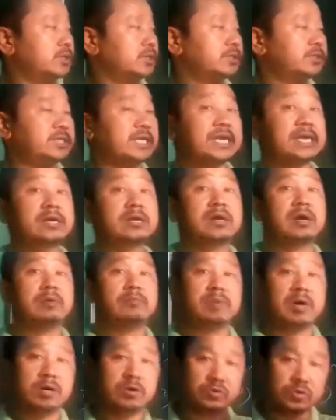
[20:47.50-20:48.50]
they come
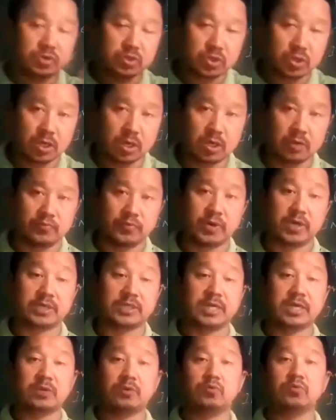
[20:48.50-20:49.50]
out of, or
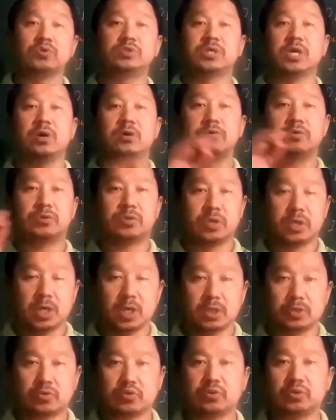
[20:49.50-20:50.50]
they ooze out
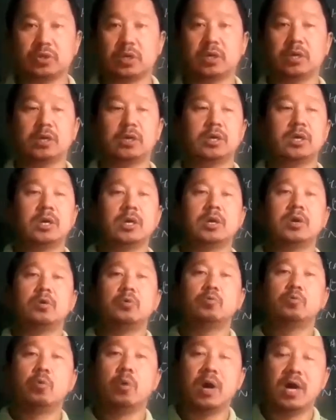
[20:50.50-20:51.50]
through the
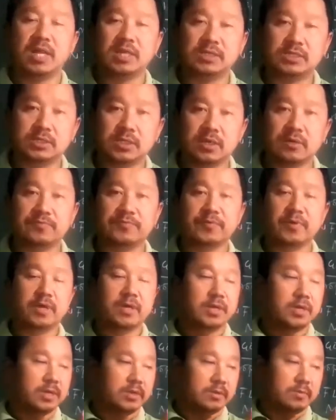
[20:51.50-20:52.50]
walls of
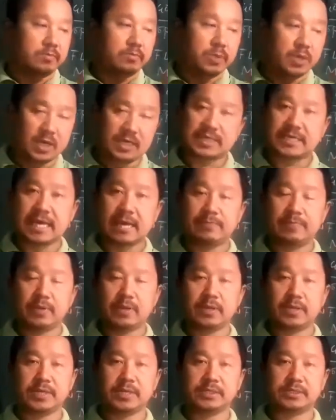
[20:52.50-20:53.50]
blood
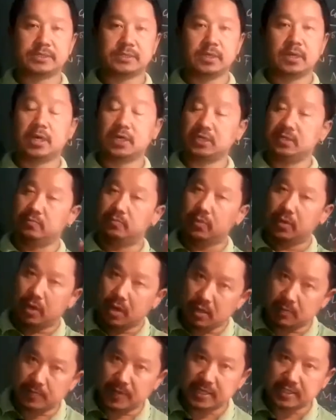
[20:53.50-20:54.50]
capillaries or the
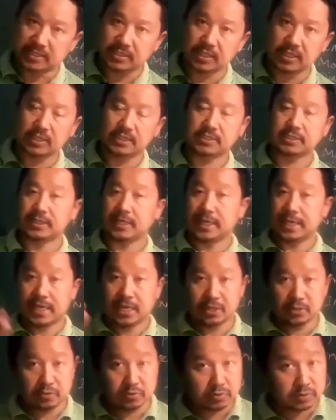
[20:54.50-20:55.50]
blood vessels
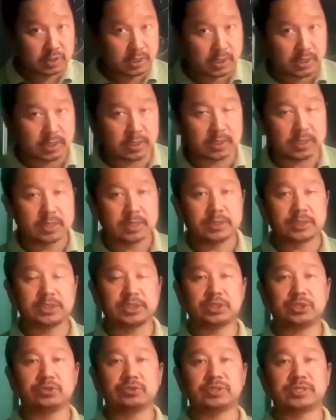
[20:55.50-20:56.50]
into the
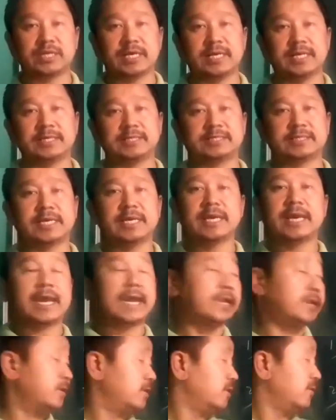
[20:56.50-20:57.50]
tissue cells
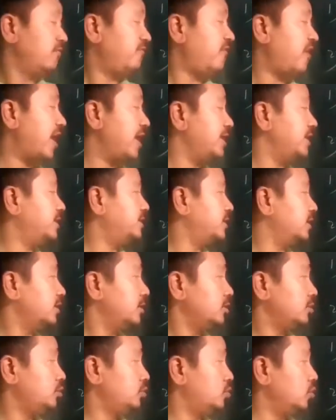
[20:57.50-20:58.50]
and fight
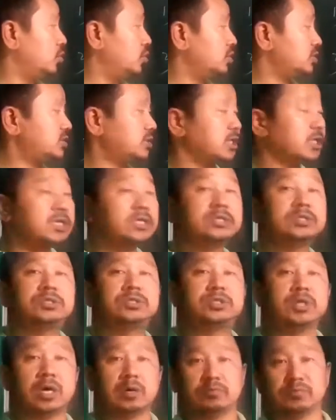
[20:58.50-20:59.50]
those
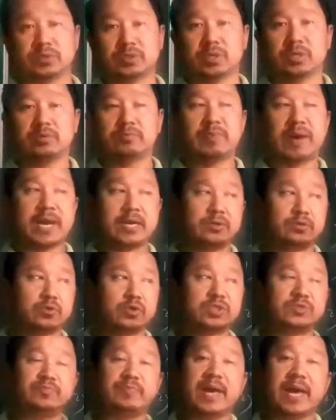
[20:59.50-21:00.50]
germs, fight
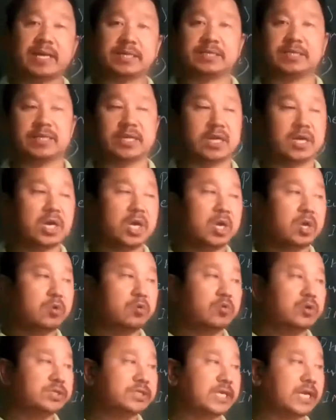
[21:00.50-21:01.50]
those bacteria
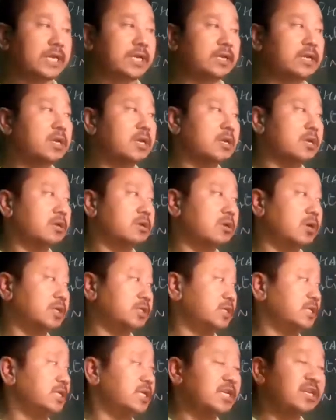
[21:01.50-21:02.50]
which are
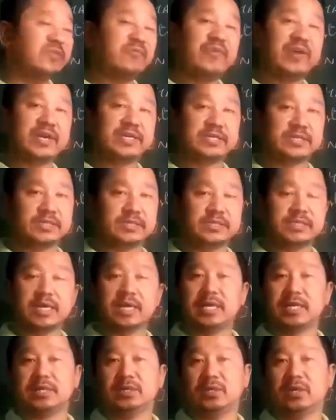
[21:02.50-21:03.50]
causing infections there
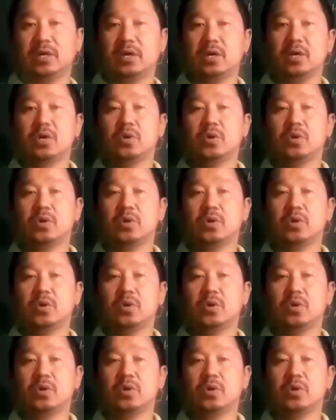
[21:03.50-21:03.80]
in the